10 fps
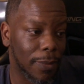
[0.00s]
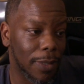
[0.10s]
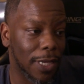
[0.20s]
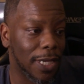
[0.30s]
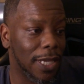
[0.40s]

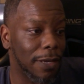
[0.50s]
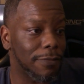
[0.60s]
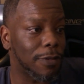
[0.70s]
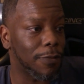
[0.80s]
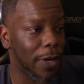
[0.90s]
it
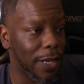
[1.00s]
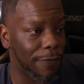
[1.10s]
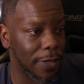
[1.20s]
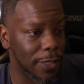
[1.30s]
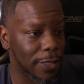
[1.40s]
gives the
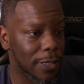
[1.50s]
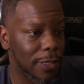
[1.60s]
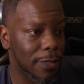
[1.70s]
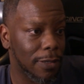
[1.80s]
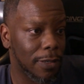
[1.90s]
Ravens
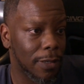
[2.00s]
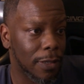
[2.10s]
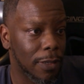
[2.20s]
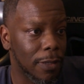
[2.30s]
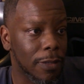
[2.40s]

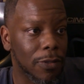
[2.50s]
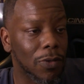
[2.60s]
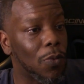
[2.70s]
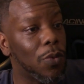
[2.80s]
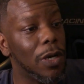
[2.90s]

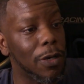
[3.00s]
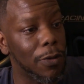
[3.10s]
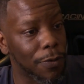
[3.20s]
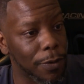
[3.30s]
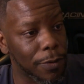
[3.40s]
some wiggle
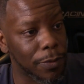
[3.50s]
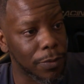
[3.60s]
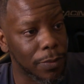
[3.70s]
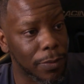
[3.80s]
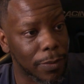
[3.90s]
room
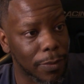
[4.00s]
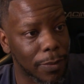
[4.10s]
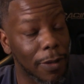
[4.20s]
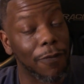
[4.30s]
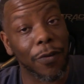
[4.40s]

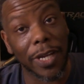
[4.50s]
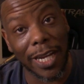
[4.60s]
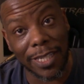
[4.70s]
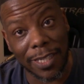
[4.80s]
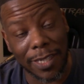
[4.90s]
in free
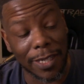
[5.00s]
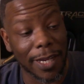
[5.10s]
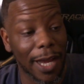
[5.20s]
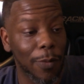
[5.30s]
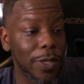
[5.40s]
agency.
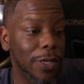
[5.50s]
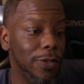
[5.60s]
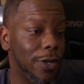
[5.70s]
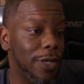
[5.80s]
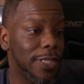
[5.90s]
Now, we know
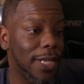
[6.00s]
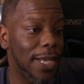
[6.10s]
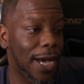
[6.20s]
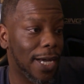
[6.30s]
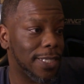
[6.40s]
there is a
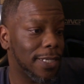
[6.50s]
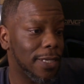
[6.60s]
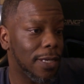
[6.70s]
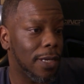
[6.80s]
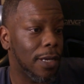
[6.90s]
lot
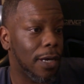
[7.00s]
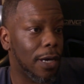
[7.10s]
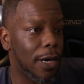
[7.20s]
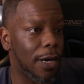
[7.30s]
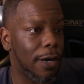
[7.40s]

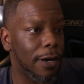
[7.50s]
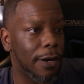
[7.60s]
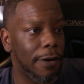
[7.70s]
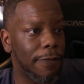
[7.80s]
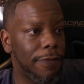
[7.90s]

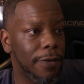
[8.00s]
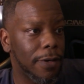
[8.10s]
of